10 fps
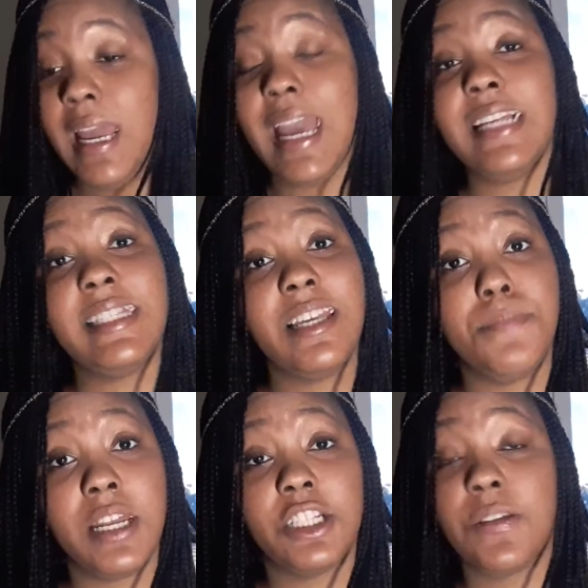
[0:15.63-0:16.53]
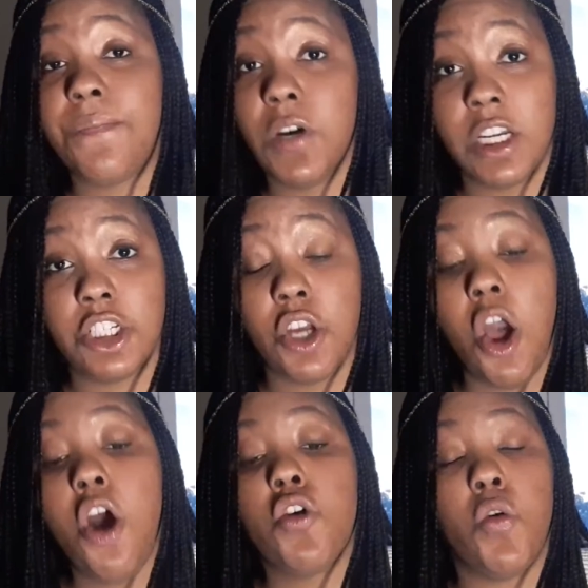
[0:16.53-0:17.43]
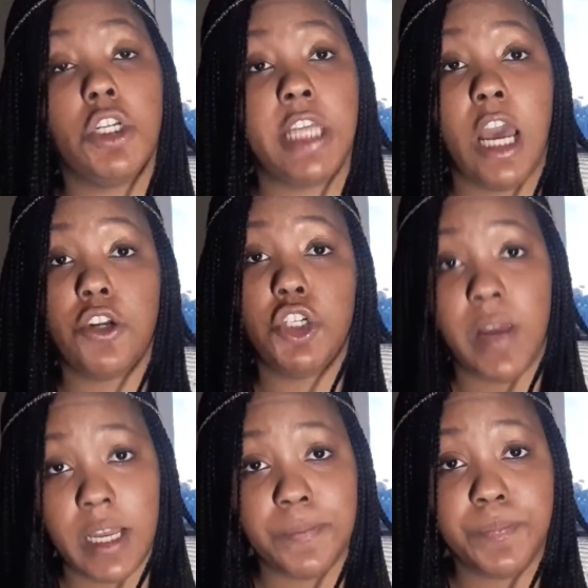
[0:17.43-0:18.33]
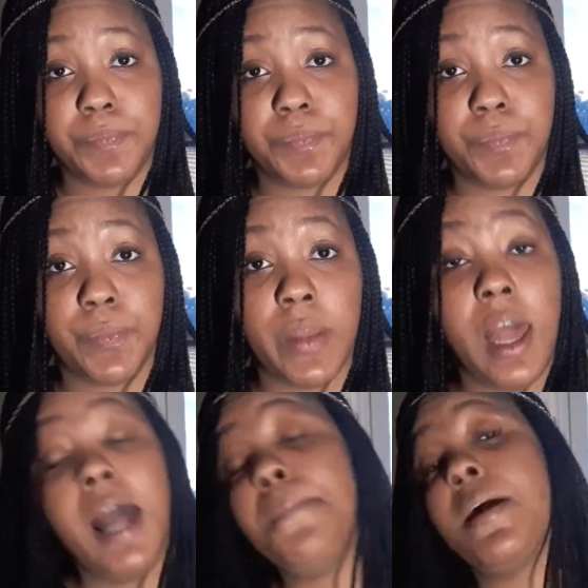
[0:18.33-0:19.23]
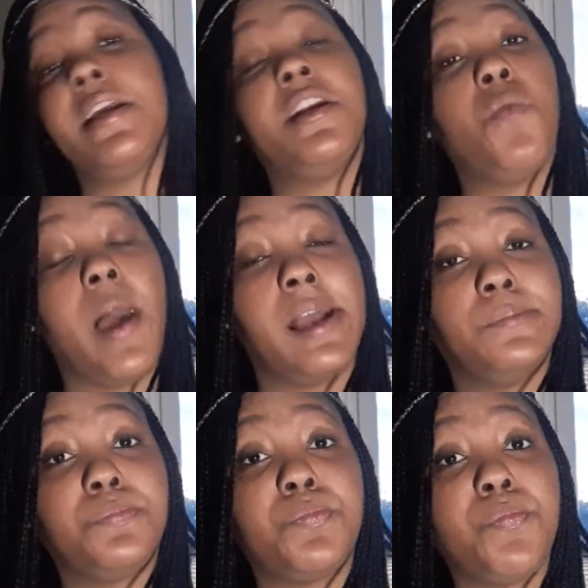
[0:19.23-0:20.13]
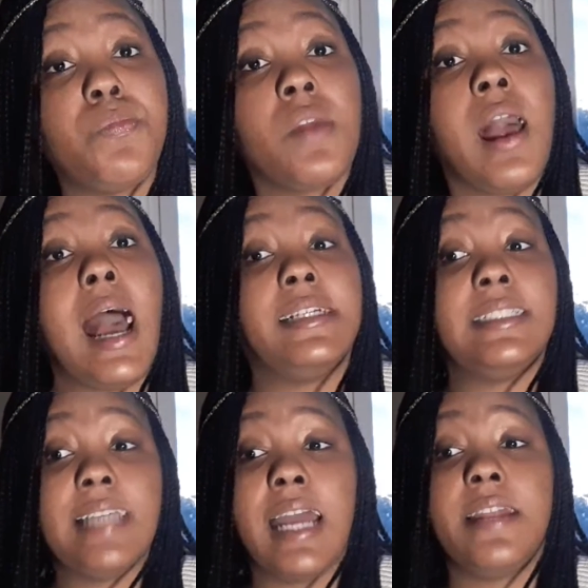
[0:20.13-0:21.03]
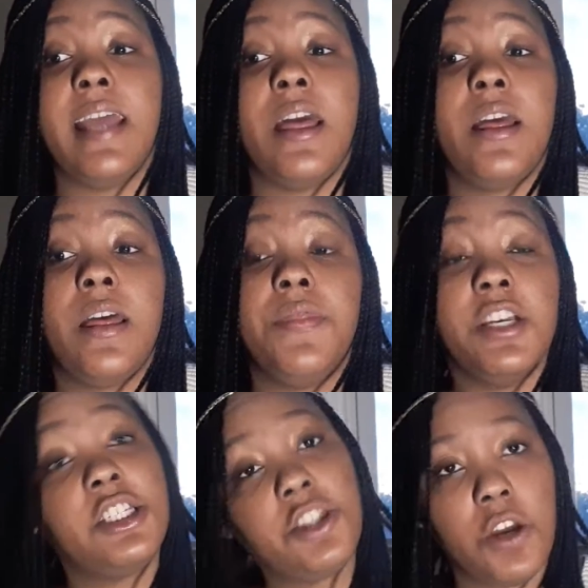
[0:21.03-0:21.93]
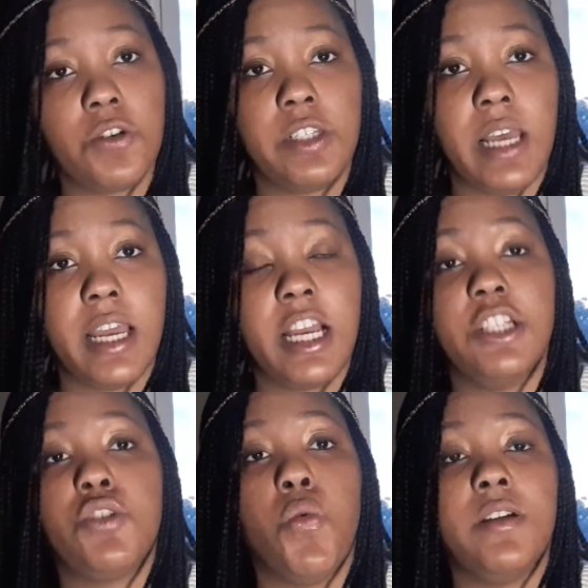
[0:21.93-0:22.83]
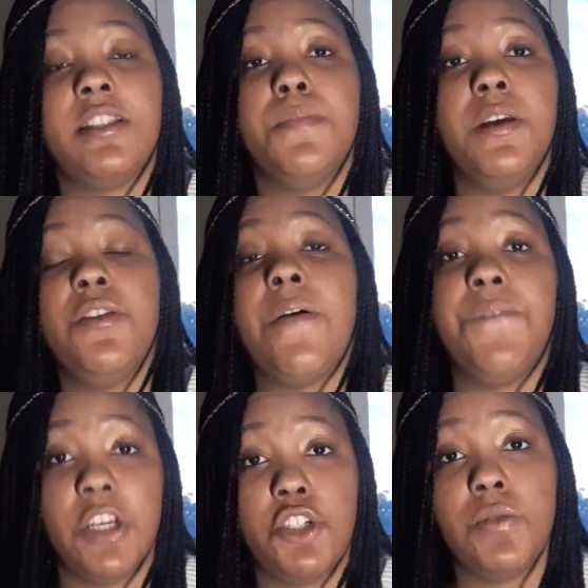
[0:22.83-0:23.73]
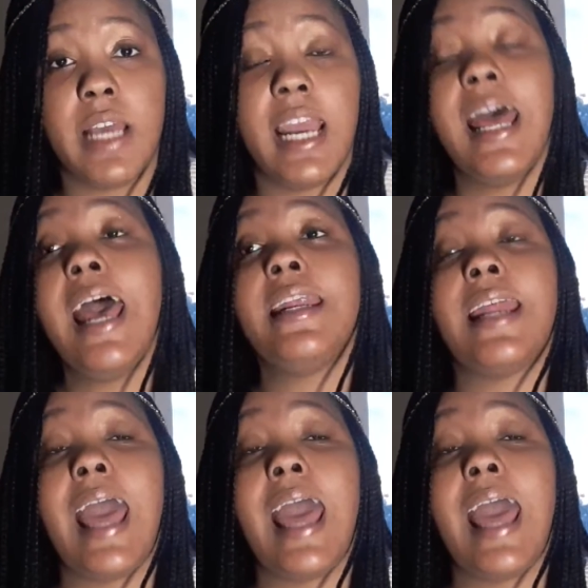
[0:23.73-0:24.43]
18 minutes of footage going down the drain. But anyway, I decided that this Thursday is going to be the official day that I